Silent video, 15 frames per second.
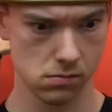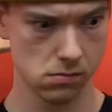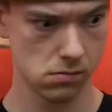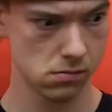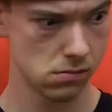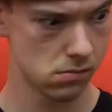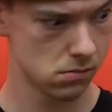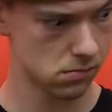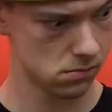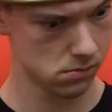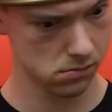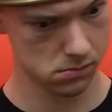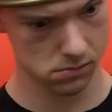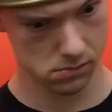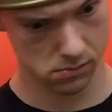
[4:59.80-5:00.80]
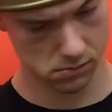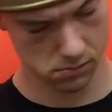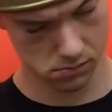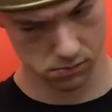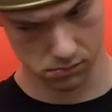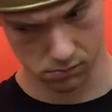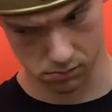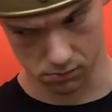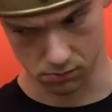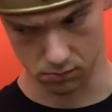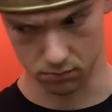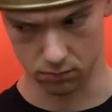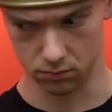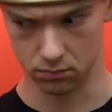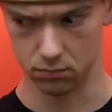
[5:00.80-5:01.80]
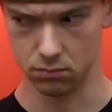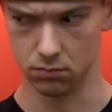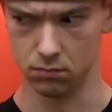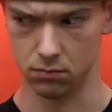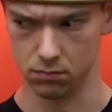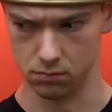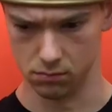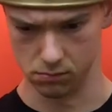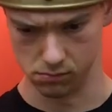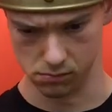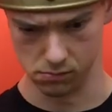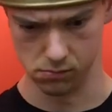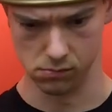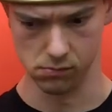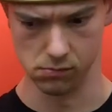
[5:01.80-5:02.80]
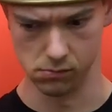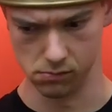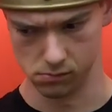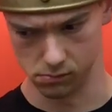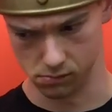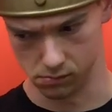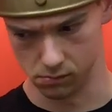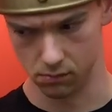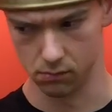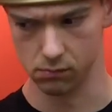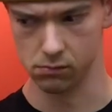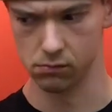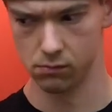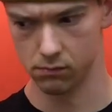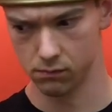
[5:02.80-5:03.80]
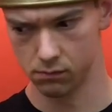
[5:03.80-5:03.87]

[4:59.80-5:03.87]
Nobody speaks.